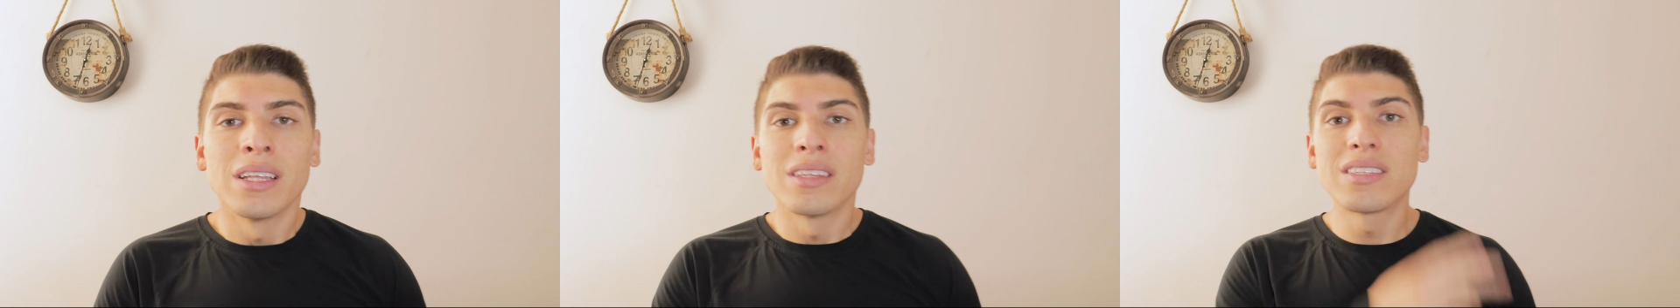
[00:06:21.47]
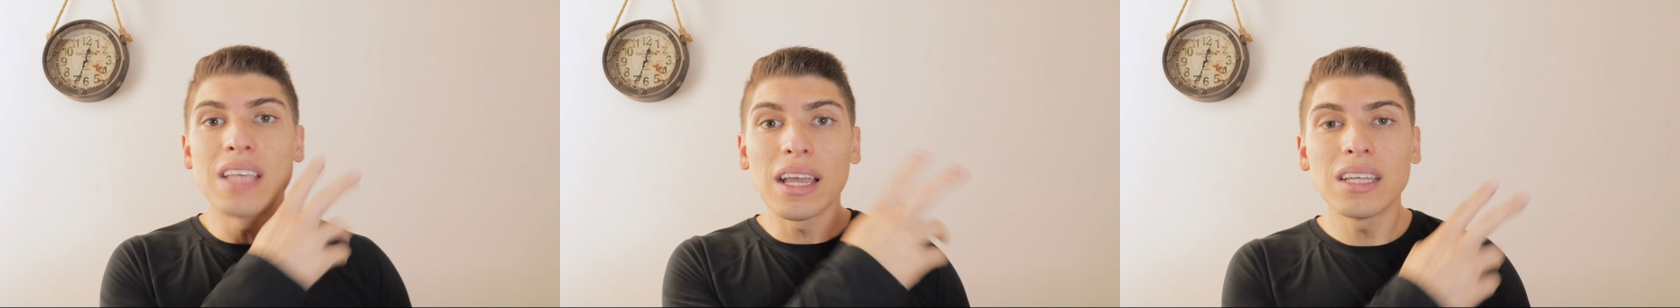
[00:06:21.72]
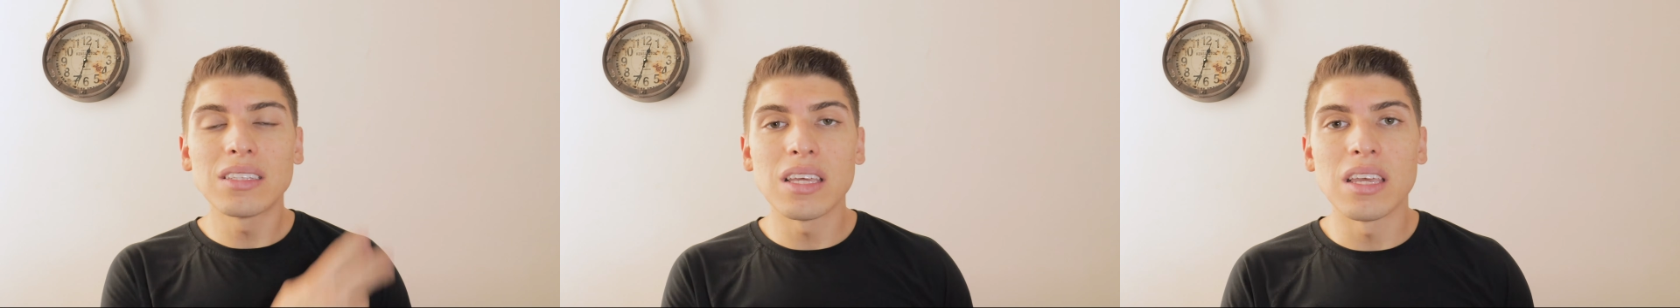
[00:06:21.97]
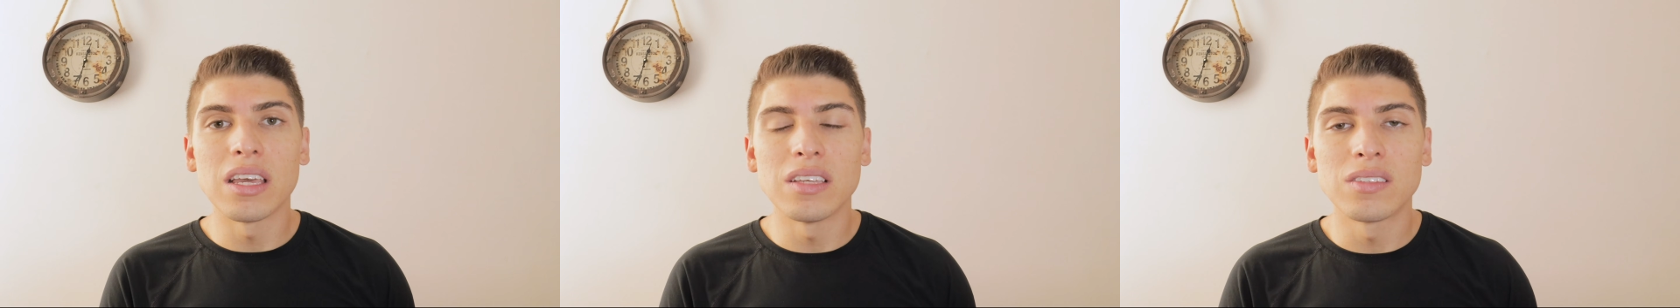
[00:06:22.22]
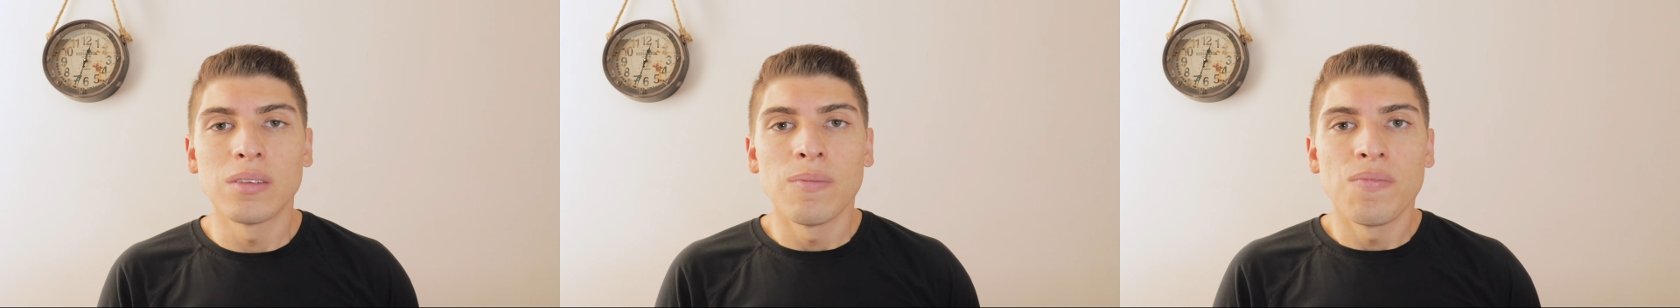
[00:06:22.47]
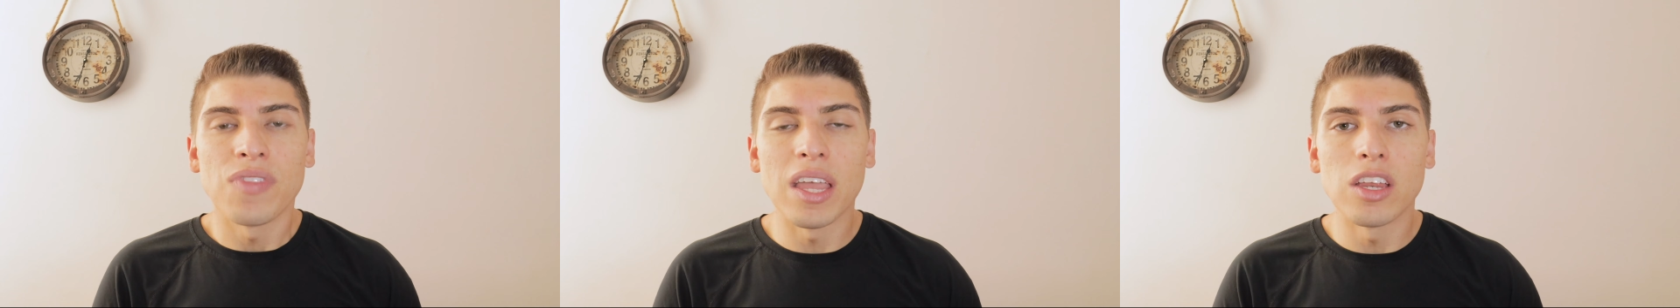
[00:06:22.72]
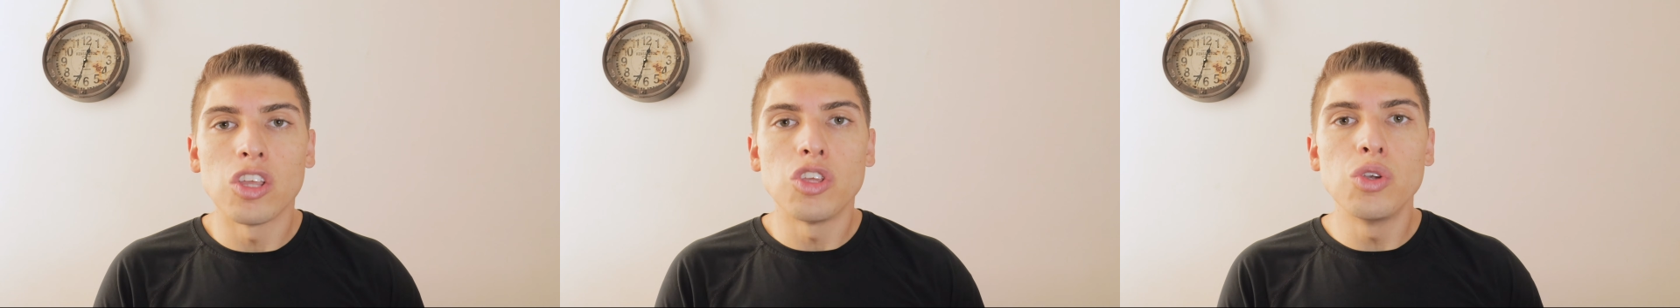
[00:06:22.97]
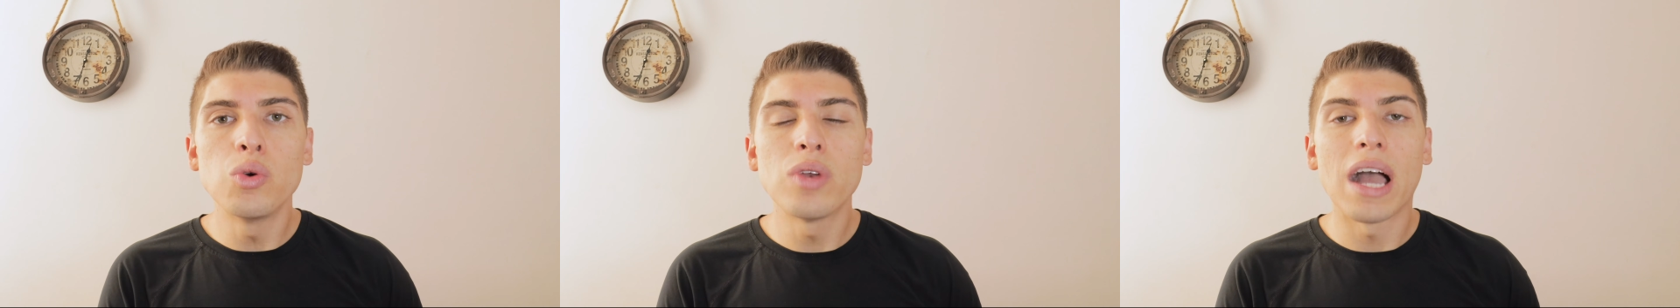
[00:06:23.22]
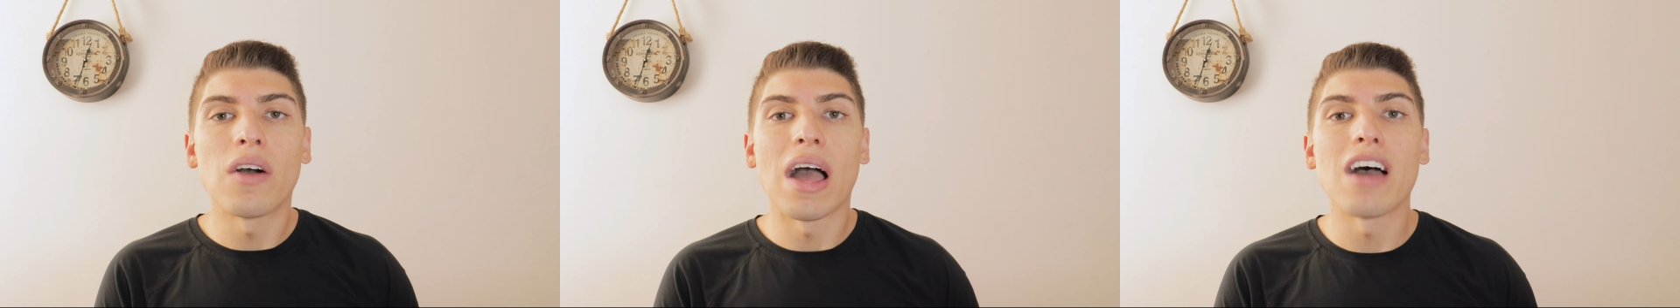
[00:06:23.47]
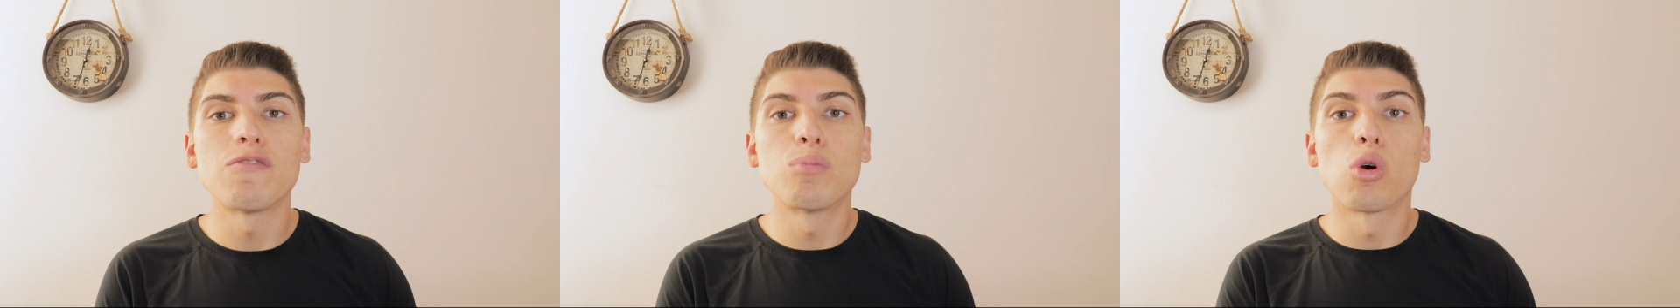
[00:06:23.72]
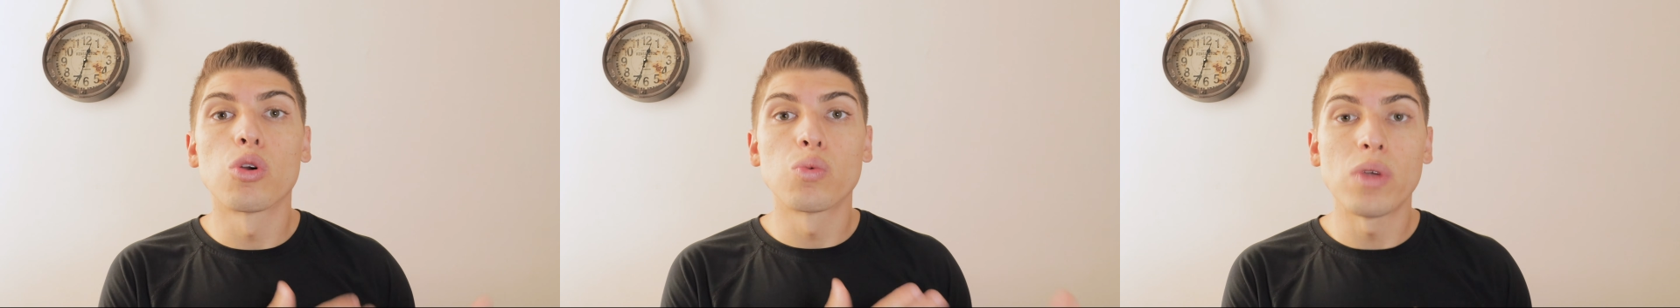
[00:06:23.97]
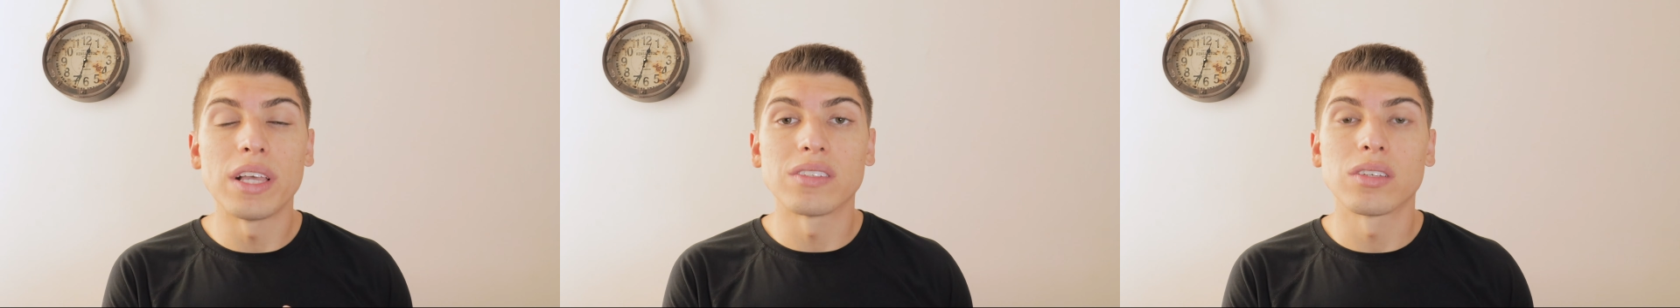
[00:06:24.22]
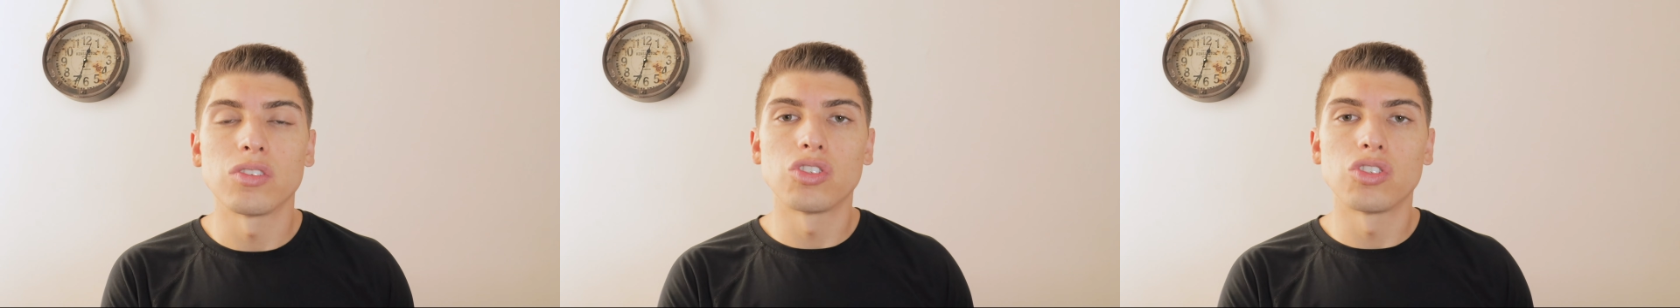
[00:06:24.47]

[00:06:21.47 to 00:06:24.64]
The second thing is that you now have more risk.